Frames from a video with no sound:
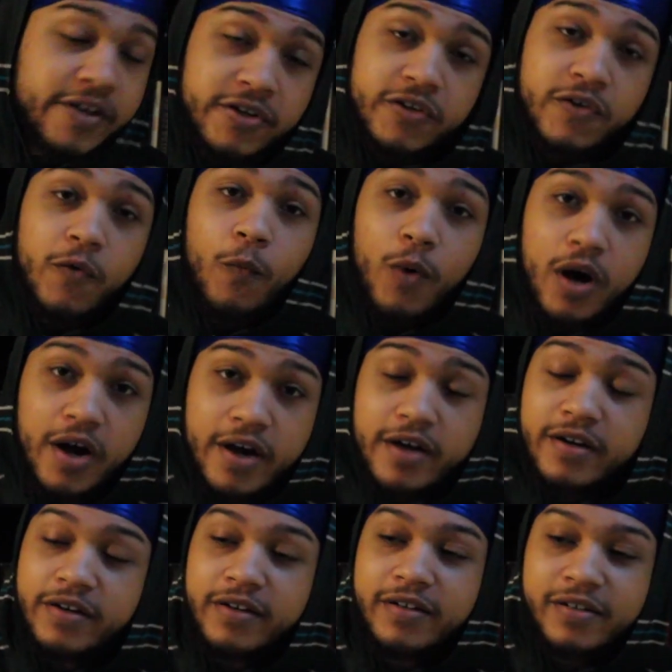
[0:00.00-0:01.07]
they could have
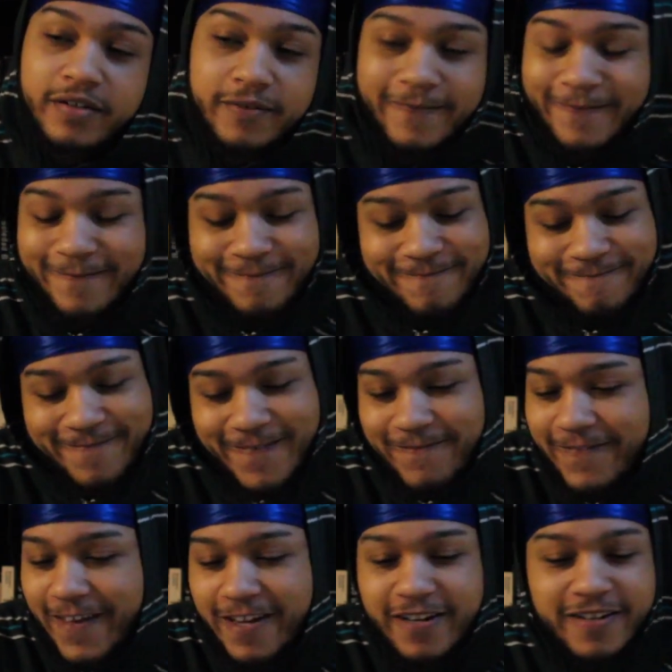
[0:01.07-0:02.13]
won
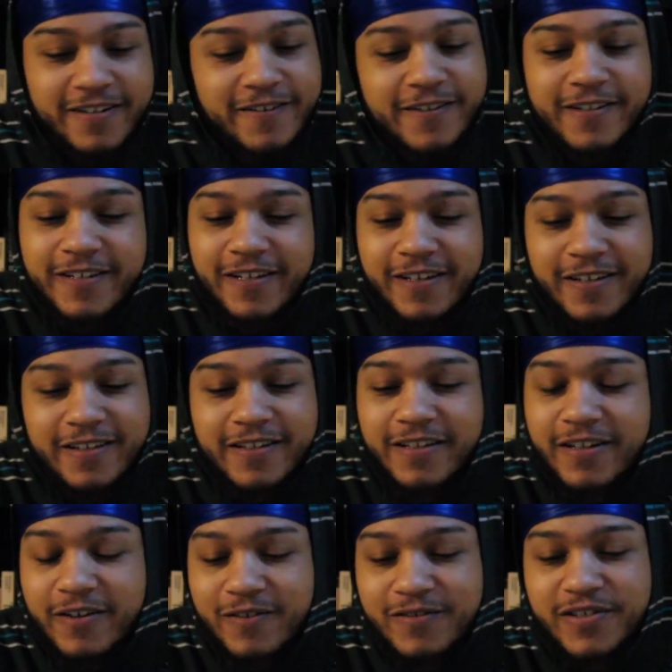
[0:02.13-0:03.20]
if they didn't,
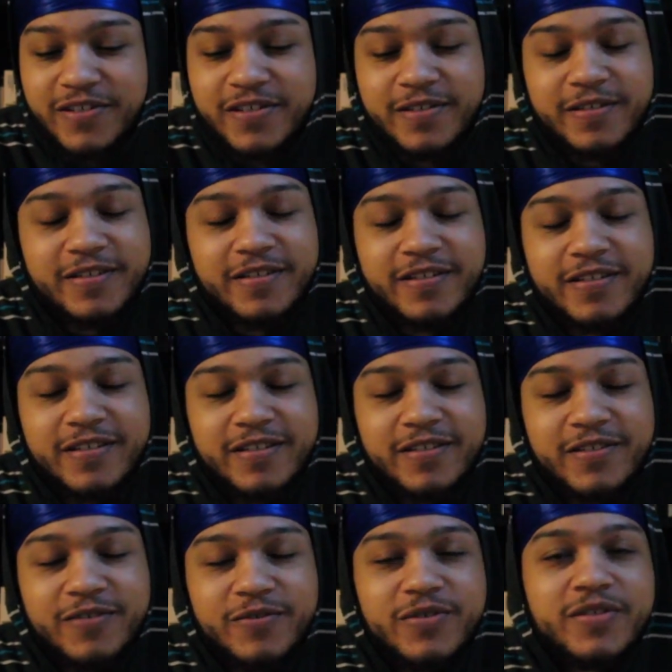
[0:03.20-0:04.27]
just
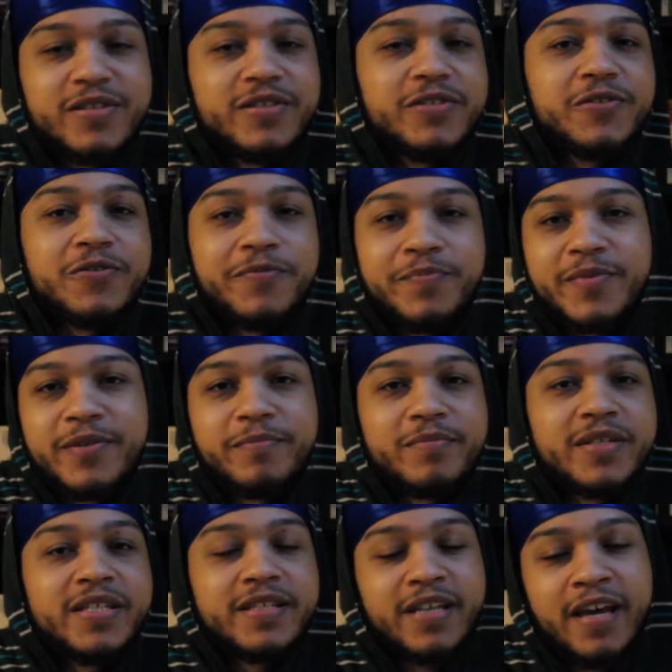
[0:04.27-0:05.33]
do
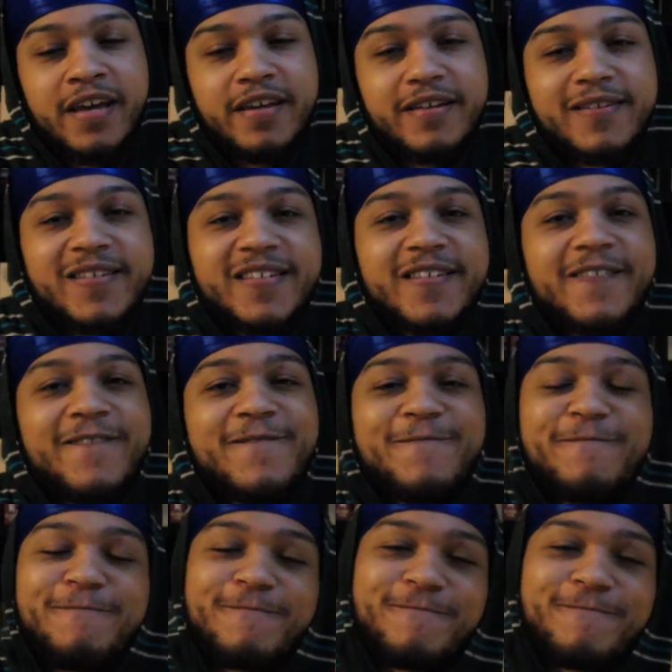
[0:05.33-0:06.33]
stupid mistakes.